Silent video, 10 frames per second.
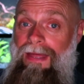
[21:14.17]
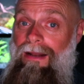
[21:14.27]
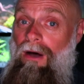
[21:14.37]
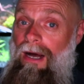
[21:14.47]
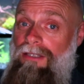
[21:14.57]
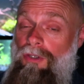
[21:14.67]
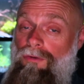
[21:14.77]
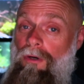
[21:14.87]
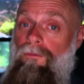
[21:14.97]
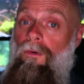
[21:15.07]
That
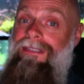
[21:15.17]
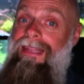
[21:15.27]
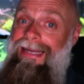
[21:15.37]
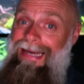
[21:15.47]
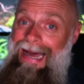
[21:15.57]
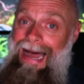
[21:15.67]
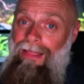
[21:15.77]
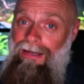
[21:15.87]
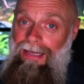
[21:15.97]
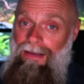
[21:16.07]
auxotroph was the
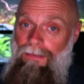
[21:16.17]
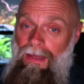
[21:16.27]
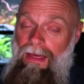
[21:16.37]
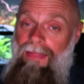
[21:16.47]
colony